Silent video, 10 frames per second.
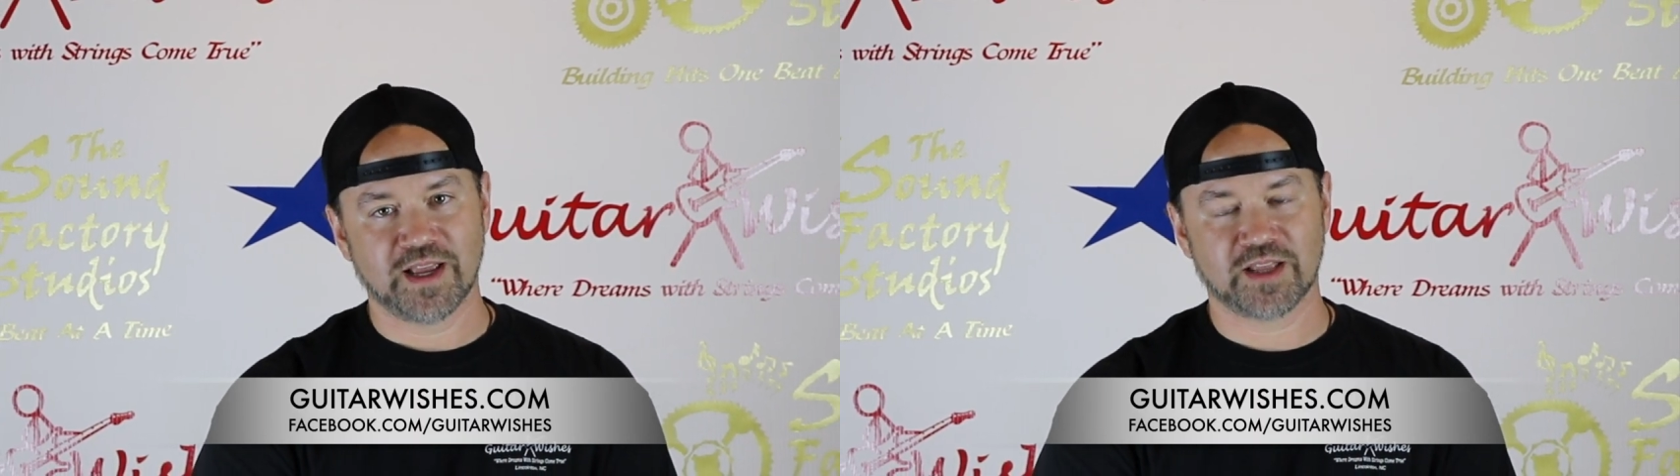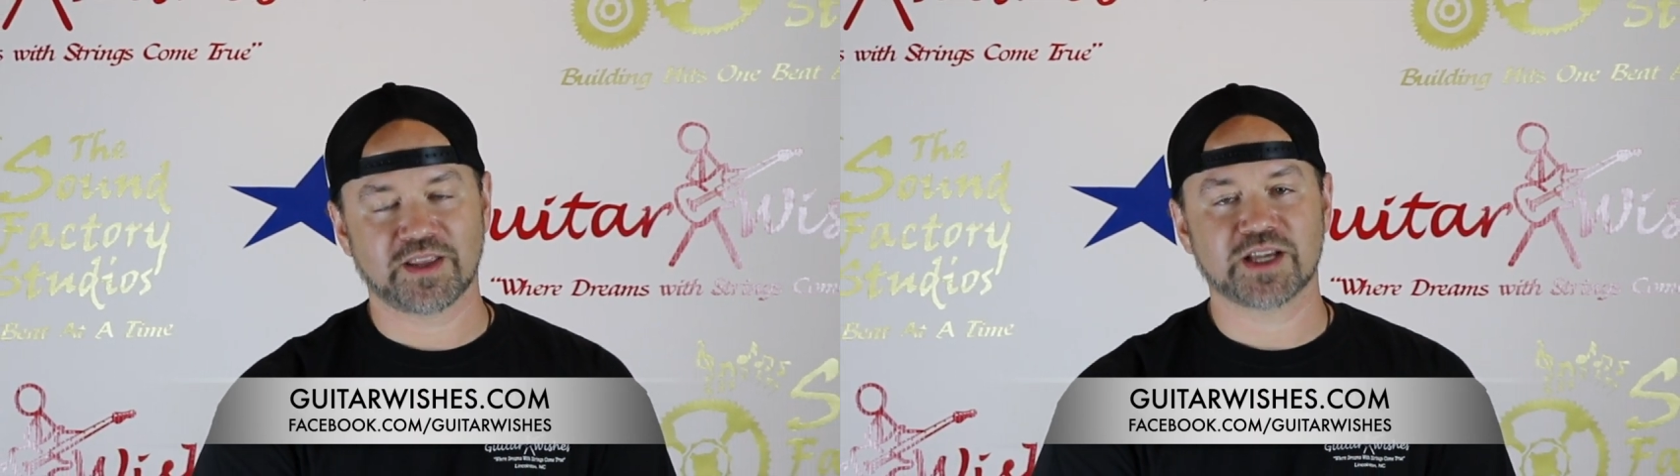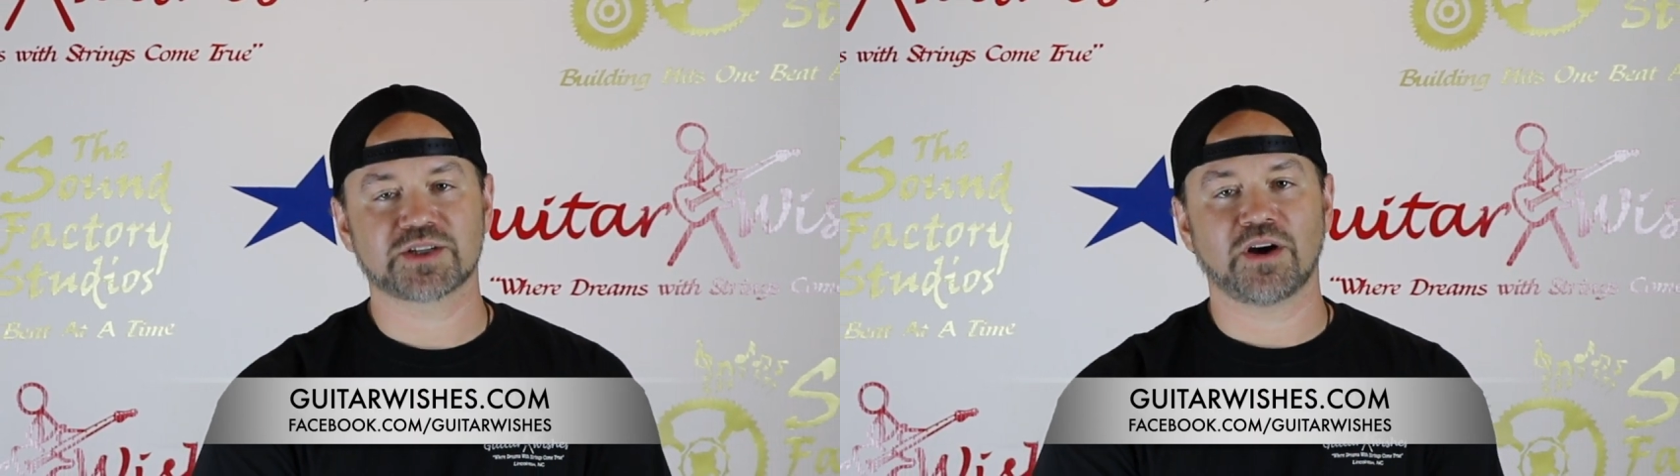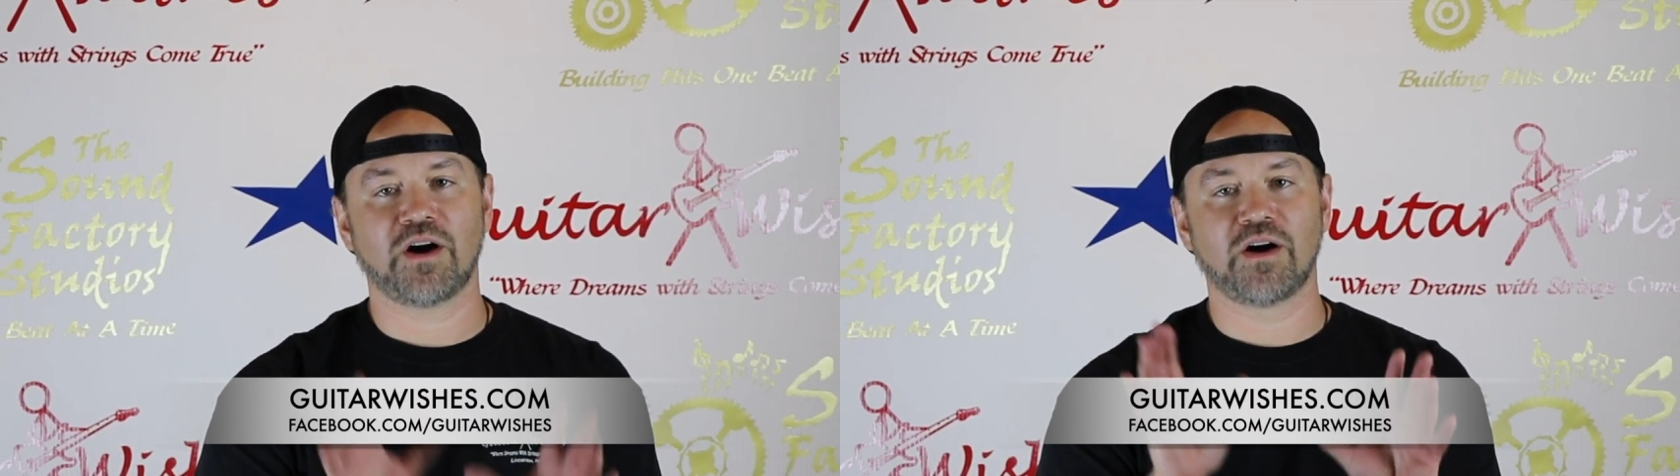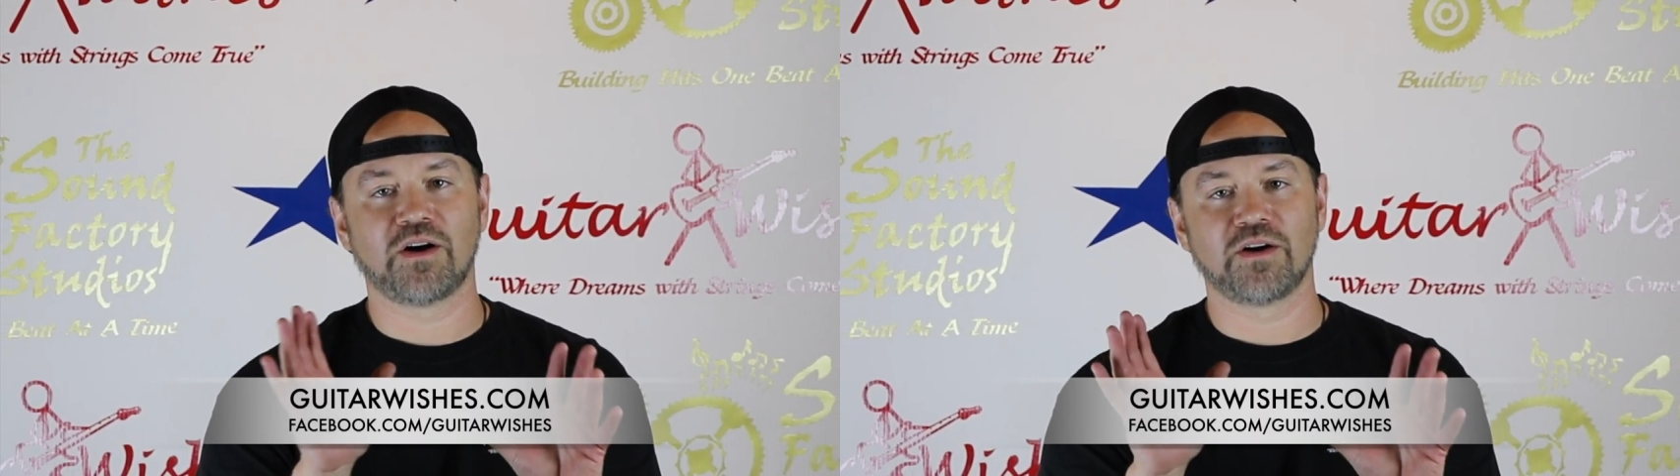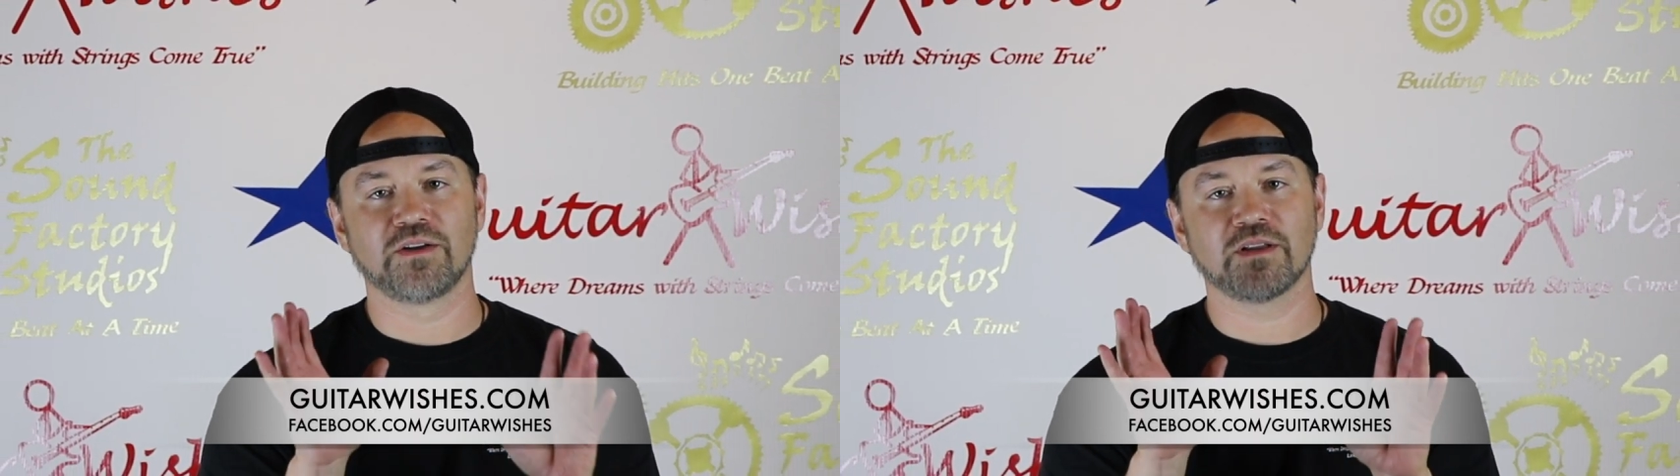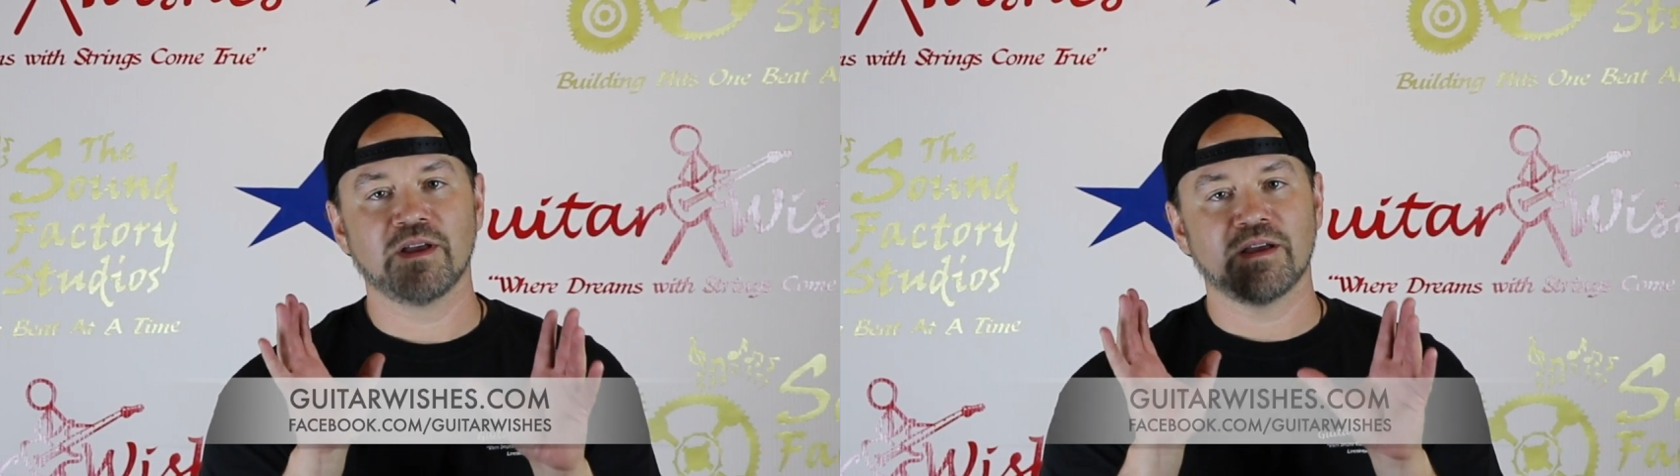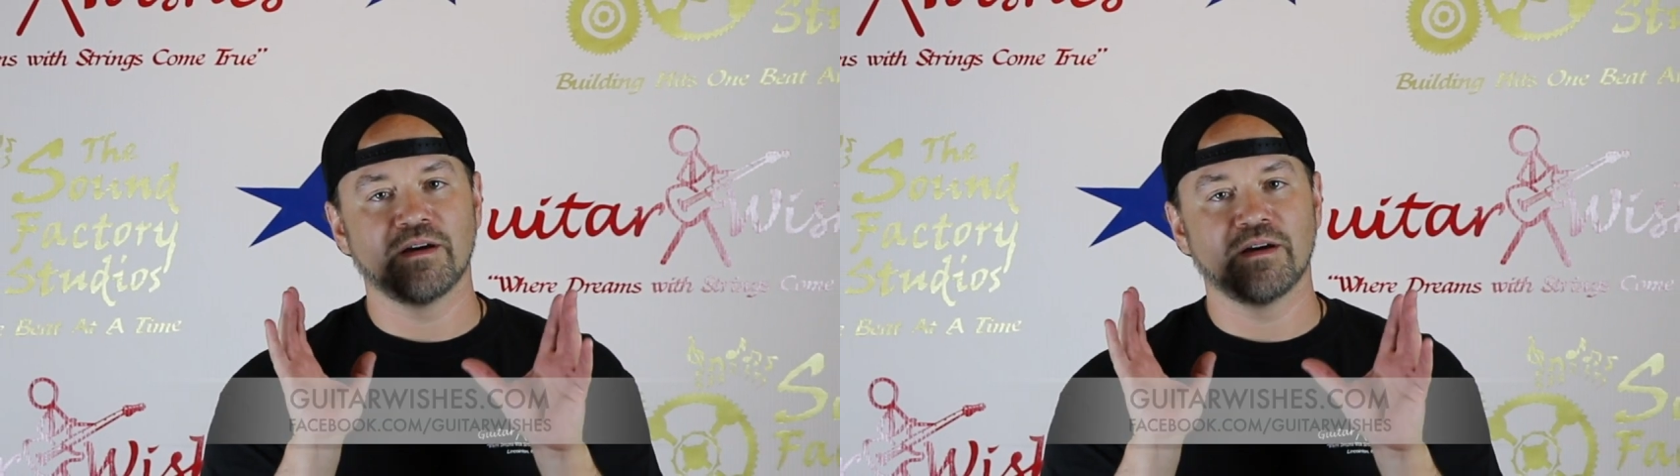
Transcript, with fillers: And thanks to all